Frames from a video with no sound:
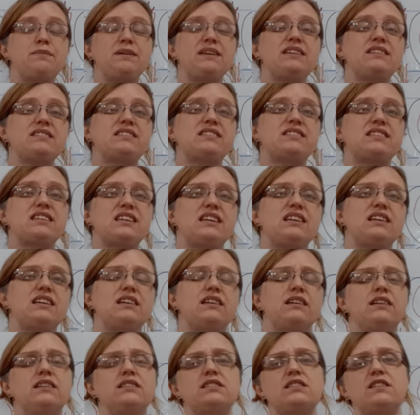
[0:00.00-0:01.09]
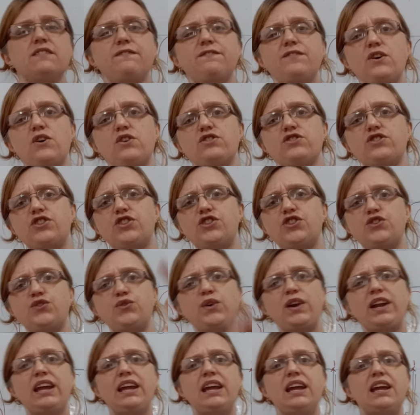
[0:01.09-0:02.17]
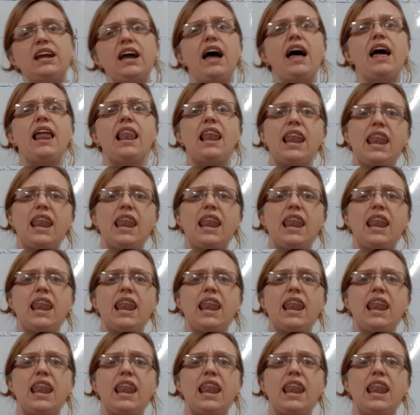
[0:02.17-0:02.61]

B, C is the first 3